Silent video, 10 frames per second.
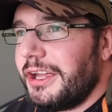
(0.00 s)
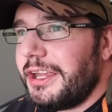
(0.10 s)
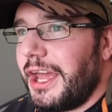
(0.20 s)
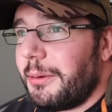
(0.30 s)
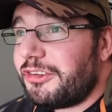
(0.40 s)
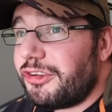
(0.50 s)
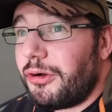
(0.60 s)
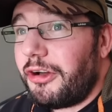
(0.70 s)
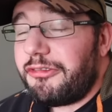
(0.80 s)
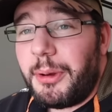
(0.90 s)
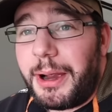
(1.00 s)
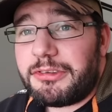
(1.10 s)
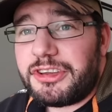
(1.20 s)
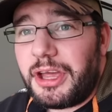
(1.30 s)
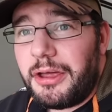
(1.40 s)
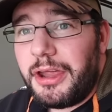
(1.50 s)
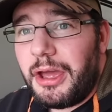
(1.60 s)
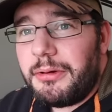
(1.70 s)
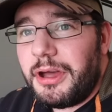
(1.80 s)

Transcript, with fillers: yeah, we've still got a few hours to go though,